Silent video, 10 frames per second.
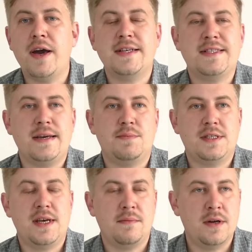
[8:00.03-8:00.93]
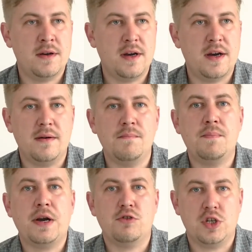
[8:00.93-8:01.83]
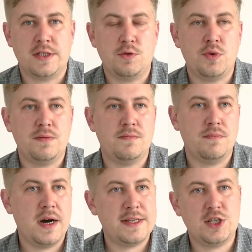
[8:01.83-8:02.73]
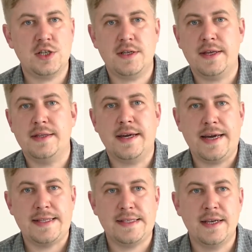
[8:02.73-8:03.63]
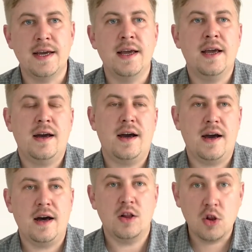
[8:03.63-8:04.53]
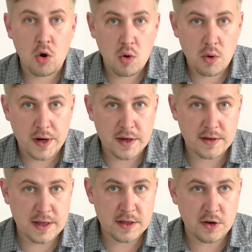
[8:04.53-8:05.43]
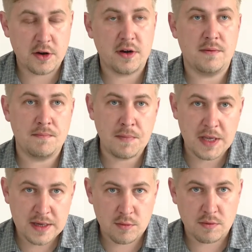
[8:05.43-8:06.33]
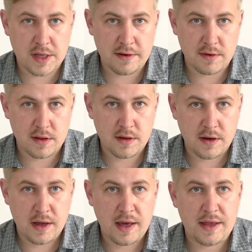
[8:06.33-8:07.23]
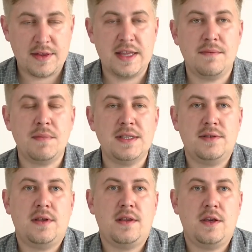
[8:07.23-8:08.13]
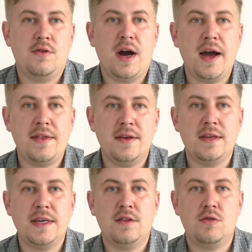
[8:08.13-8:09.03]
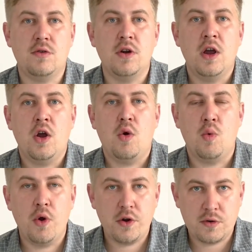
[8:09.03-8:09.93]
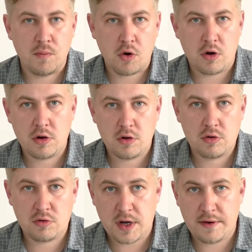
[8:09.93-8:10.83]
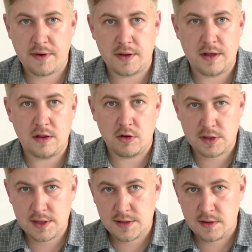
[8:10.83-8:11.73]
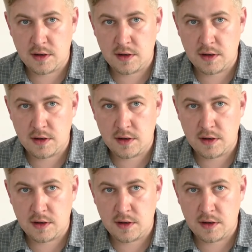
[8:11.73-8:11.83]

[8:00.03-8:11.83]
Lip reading: accept some projects with budgets and rates lower than your minimum level, that means that you either need to work more to cover the losses,